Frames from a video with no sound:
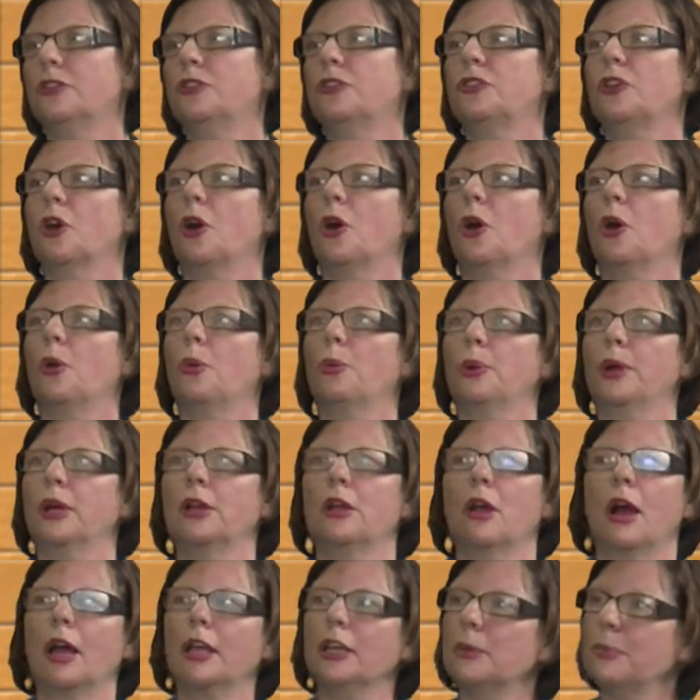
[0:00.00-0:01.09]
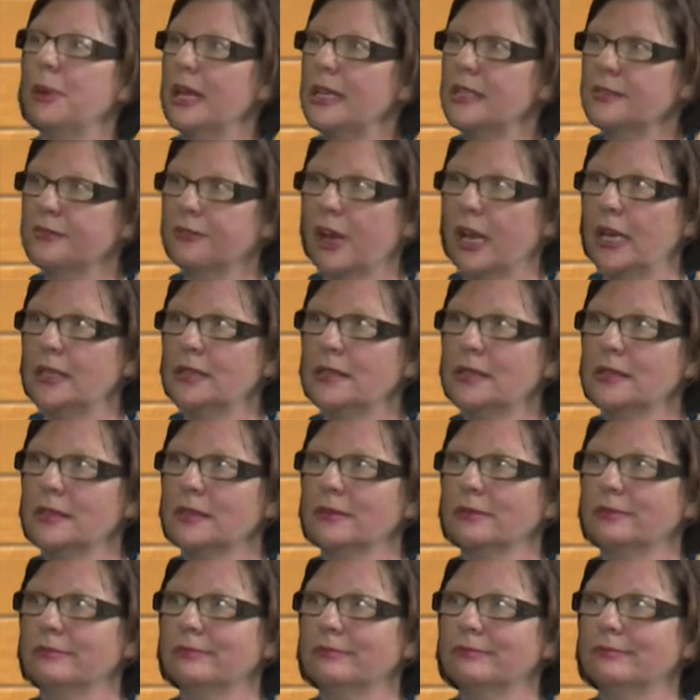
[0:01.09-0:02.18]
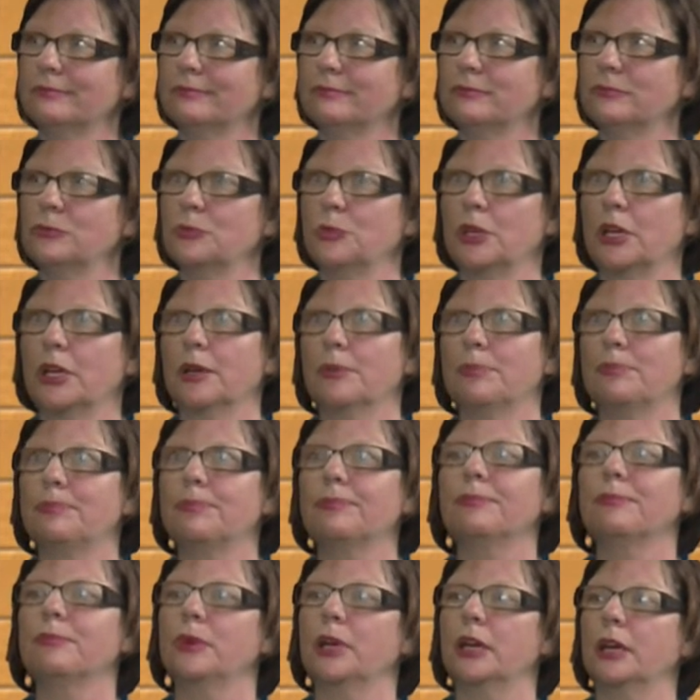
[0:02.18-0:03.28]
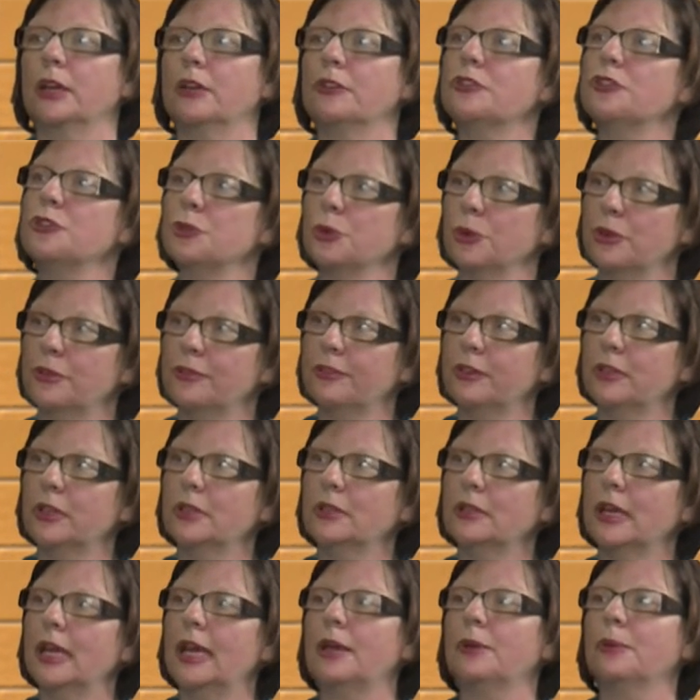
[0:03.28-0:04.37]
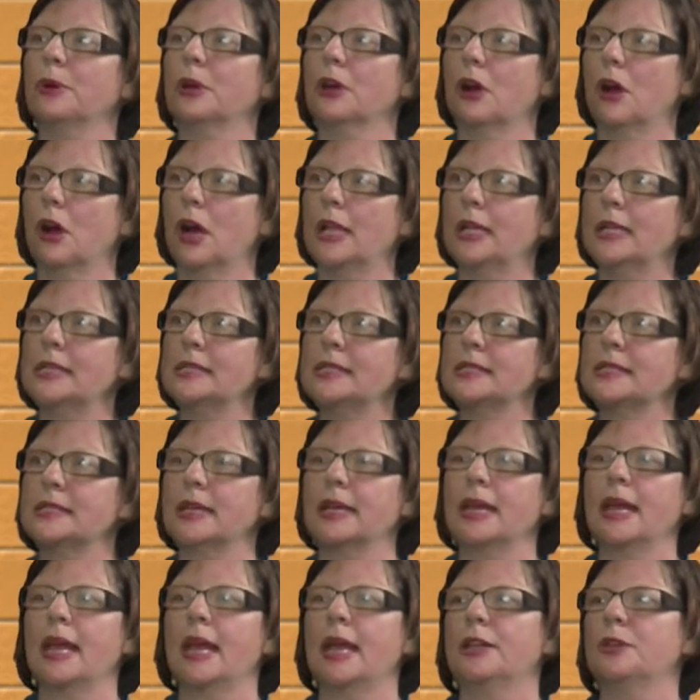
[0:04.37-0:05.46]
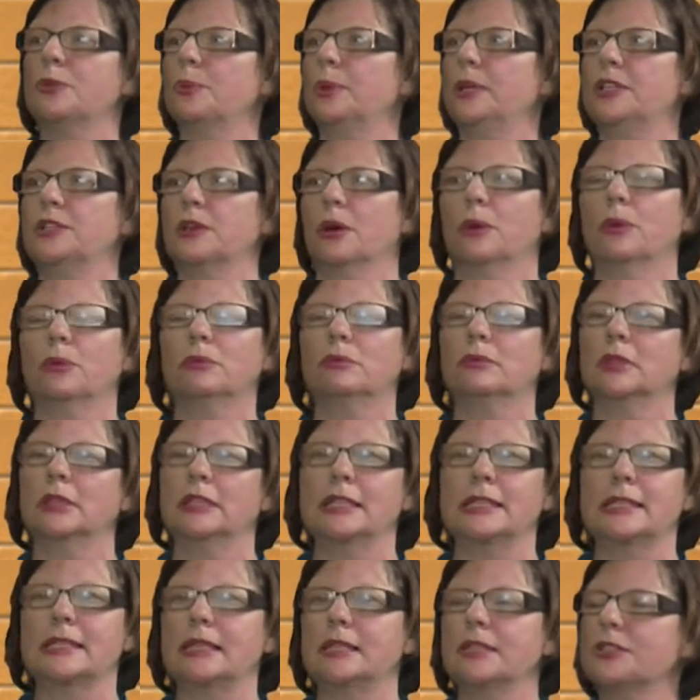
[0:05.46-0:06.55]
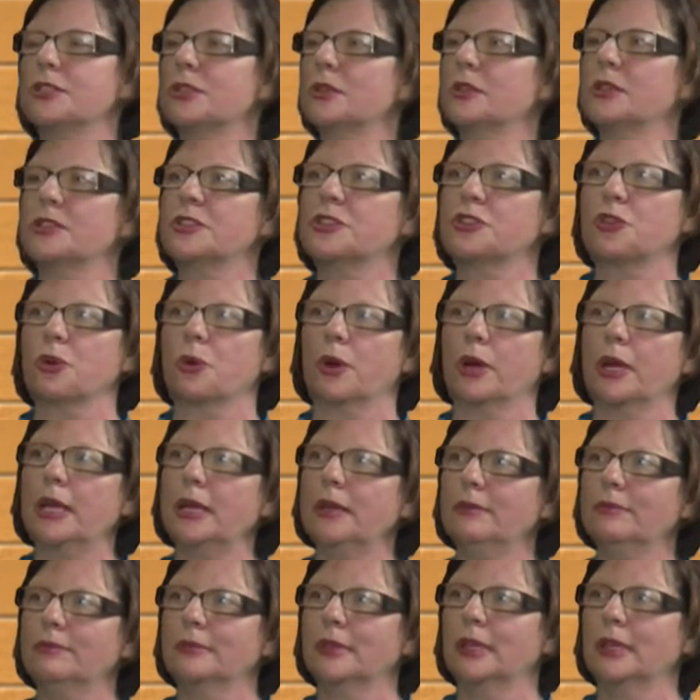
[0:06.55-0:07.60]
So we're not your best friend. We're truthful and we're honest, and we don't listen to the story.